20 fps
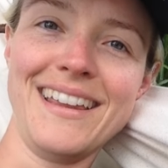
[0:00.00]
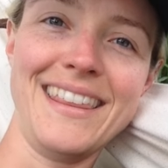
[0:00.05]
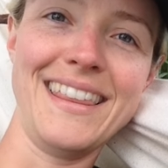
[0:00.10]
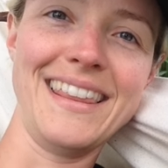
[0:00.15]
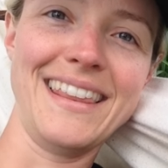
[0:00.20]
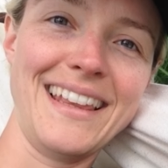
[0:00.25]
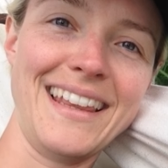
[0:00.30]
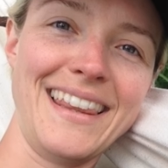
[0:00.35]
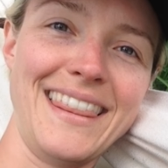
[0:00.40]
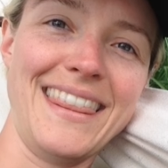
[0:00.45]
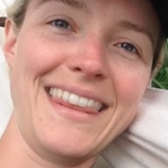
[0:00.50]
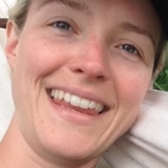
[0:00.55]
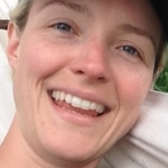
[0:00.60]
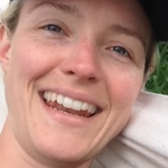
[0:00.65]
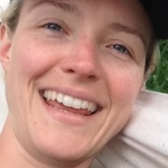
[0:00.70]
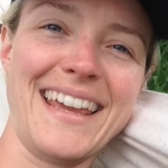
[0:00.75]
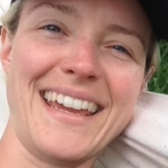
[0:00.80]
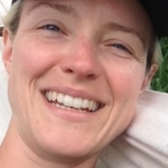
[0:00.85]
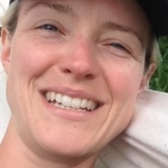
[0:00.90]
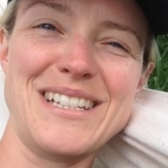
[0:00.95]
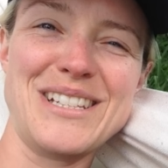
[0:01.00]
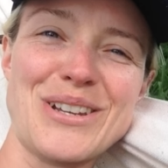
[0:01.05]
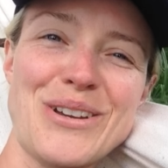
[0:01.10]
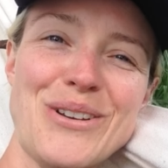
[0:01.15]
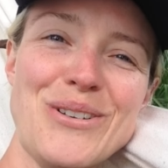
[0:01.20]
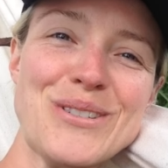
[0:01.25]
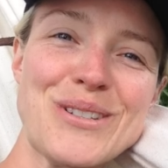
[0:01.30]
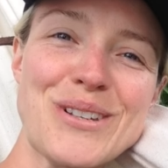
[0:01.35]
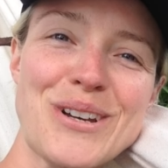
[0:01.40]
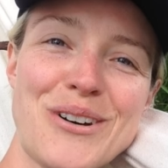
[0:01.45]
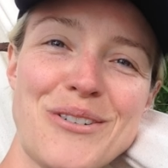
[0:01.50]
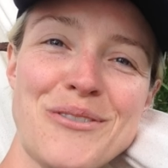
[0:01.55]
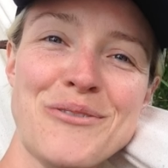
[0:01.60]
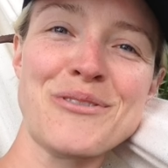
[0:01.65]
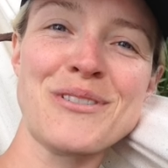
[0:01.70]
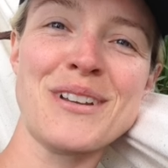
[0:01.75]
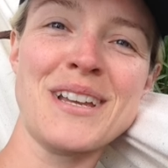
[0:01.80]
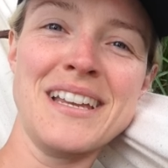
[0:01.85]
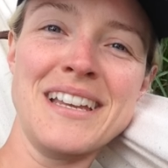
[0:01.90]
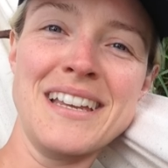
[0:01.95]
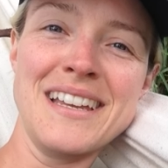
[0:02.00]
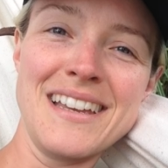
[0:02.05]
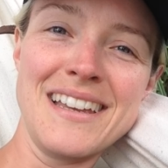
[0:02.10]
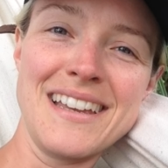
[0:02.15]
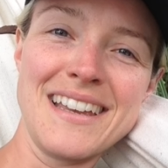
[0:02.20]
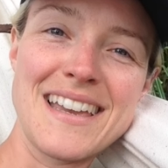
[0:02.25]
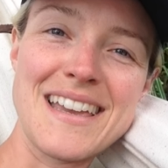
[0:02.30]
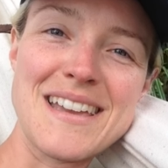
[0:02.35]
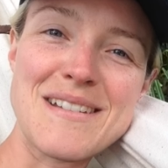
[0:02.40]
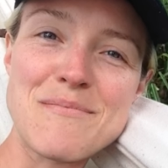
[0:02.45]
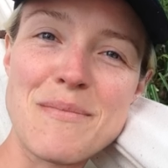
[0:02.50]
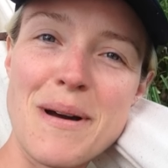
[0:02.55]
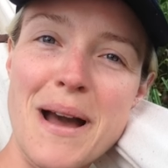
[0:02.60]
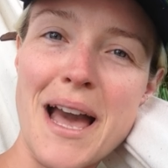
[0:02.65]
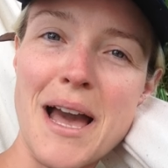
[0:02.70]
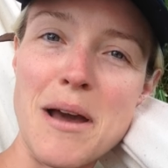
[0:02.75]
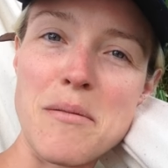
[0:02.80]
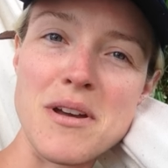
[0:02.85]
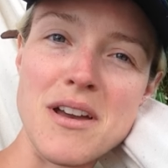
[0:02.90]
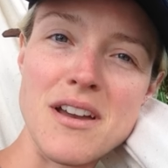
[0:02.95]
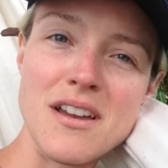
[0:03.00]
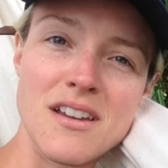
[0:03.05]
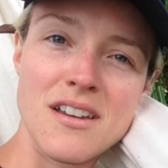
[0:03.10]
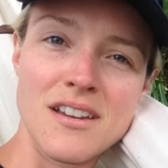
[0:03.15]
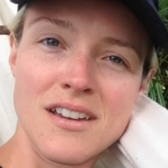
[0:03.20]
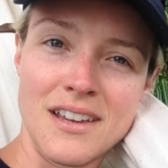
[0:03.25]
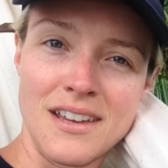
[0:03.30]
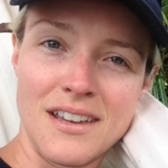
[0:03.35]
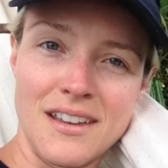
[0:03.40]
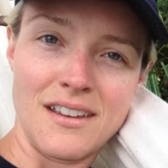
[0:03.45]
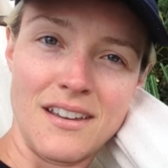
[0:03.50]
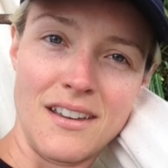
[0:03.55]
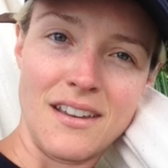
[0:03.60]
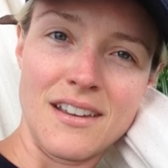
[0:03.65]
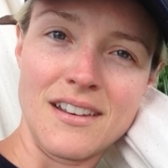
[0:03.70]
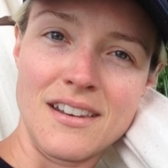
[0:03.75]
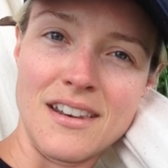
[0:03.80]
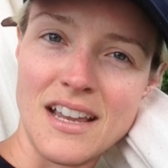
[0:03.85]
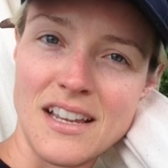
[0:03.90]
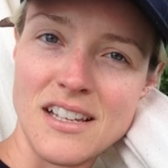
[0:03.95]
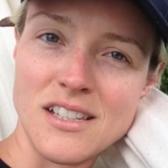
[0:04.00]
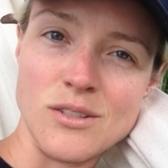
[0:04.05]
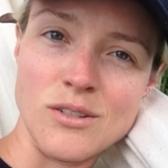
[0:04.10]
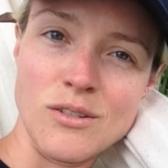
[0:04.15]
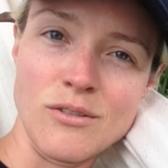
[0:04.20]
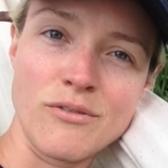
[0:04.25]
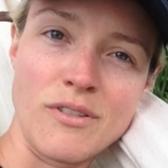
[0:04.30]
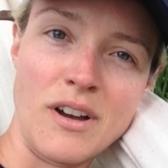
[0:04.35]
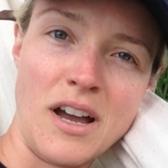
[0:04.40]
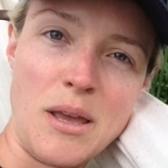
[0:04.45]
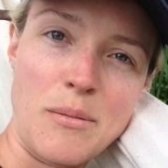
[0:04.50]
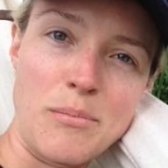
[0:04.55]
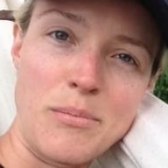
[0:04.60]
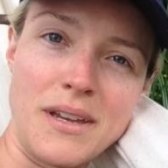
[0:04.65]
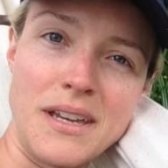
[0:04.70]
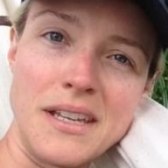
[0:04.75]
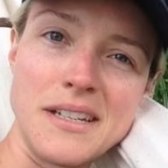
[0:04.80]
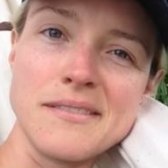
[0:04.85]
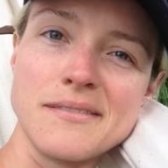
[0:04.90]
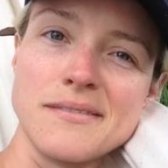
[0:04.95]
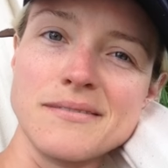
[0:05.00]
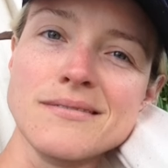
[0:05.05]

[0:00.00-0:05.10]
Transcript: and then I can doze off in my hammock next to a fire pit,